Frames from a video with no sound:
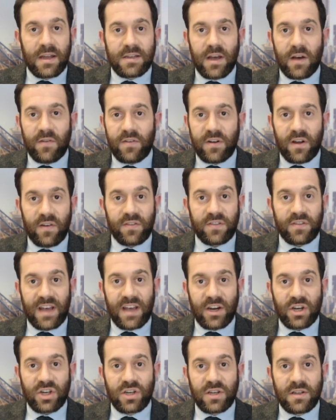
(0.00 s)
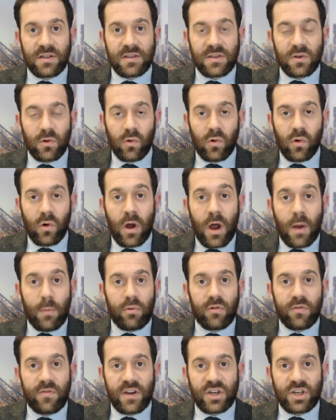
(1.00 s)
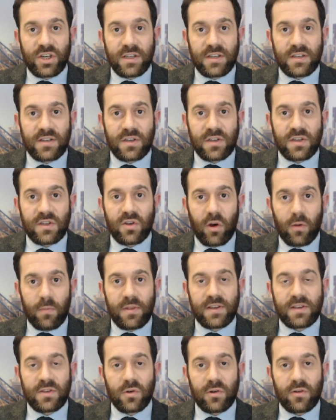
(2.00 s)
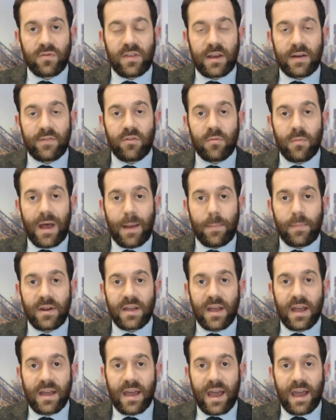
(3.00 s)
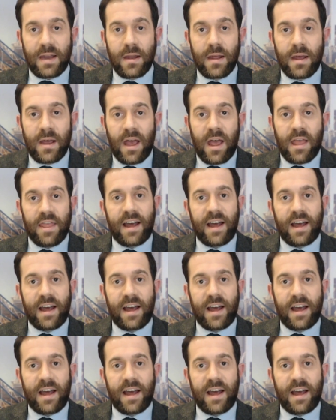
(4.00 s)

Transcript: tough enough sanctions or provisions to stop this sort of thing from happening again.